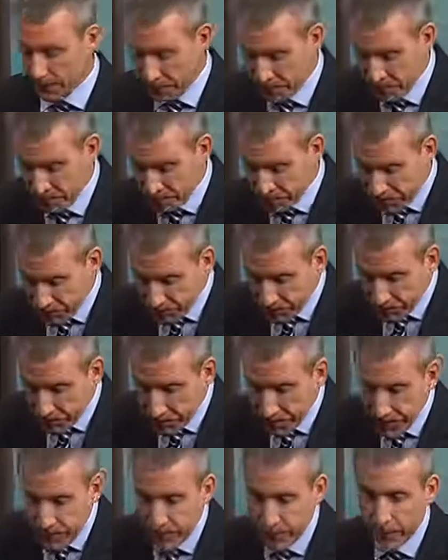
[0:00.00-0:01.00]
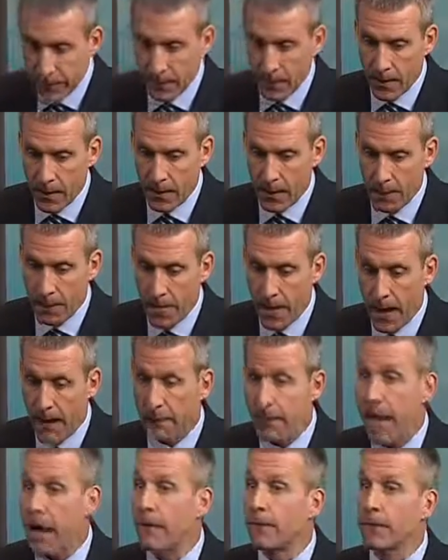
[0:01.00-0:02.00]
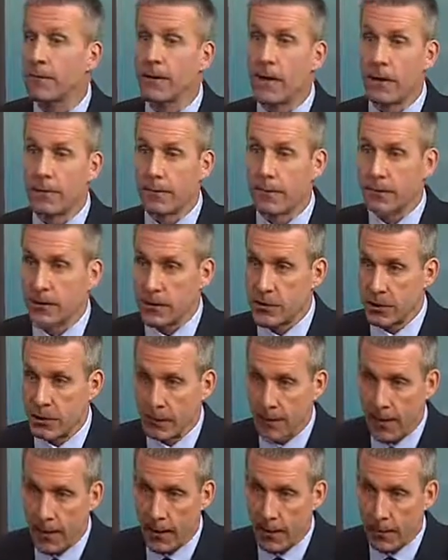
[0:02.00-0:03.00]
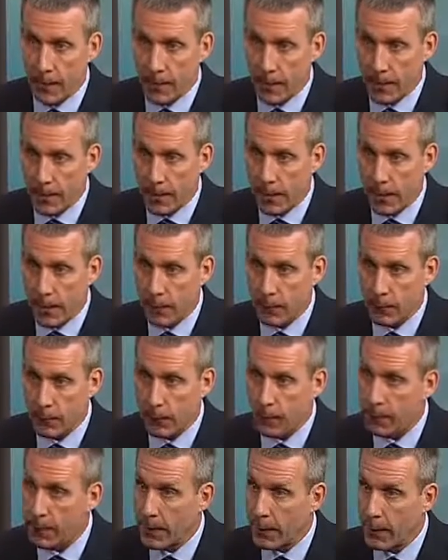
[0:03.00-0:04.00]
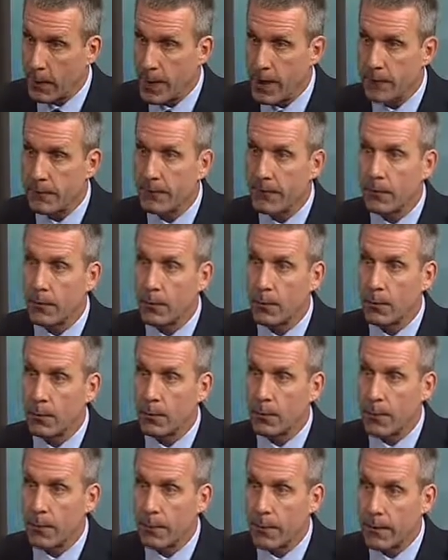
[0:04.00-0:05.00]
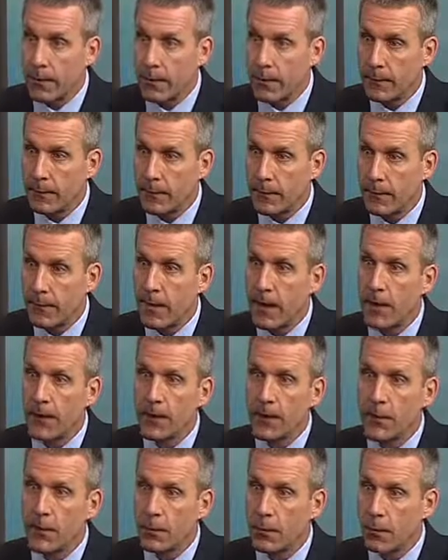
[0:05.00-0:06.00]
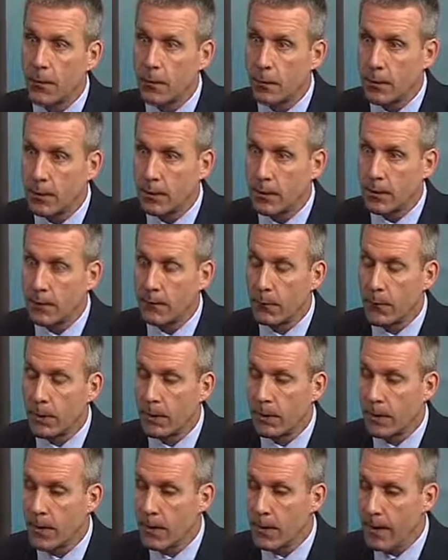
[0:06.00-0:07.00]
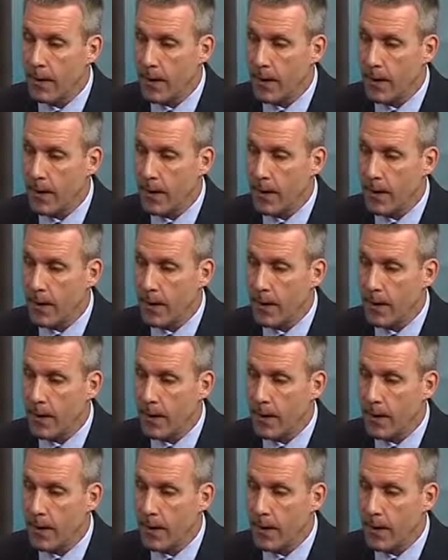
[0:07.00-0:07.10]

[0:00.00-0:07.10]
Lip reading: again. I've had this conversation now with my wife or with my father or a loved one,